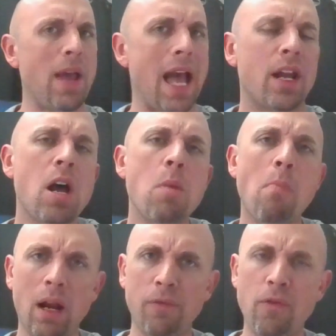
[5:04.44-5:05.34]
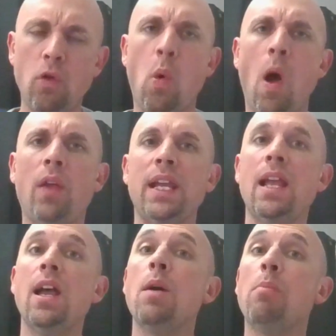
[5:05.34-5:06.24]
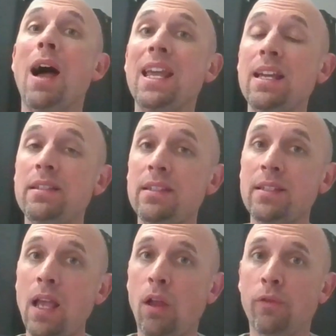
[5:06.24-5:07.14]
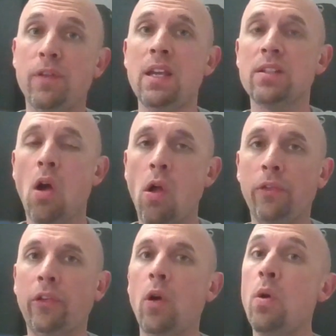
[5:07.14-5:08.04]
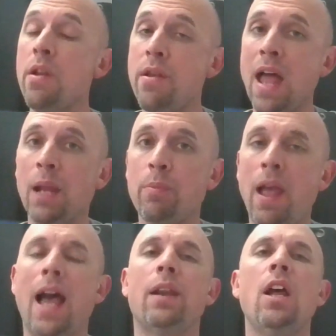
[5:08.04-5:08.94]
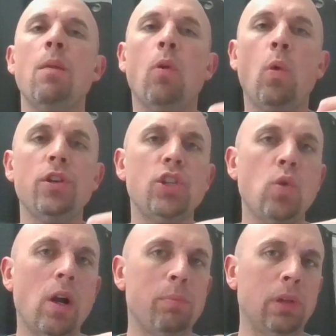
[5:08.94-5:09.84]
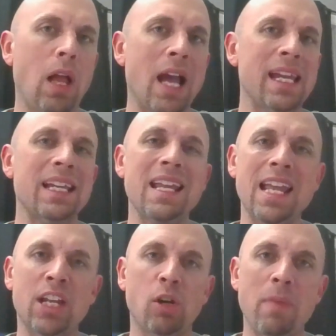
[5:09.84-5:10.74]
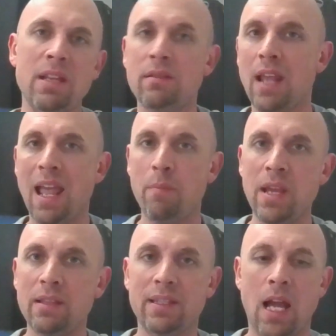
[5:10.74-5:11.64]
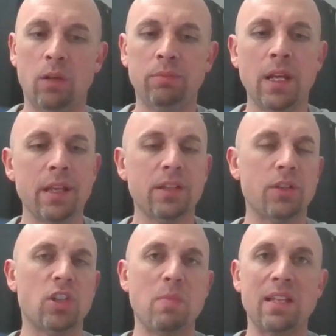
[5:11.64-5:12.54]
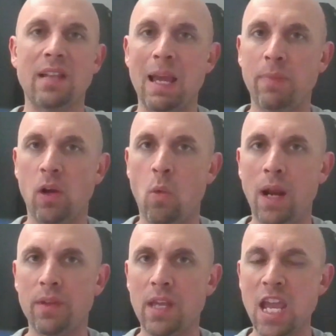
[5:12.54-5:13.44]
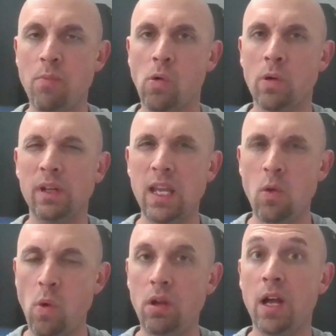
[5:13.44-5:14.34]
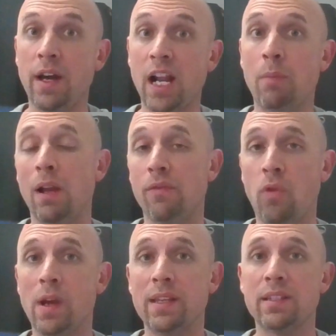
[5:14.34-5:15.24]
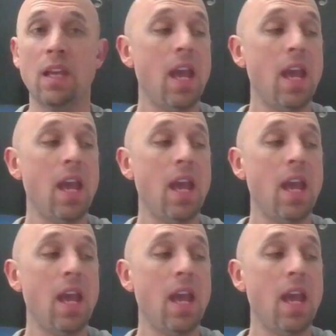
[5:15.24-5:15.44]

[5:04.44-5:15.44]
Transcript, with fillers: bad. Microphone quality by itself is also not bad, but once you apply an intermittent ambient sound, such as me typing away on the keyboard, it will cut out my voice.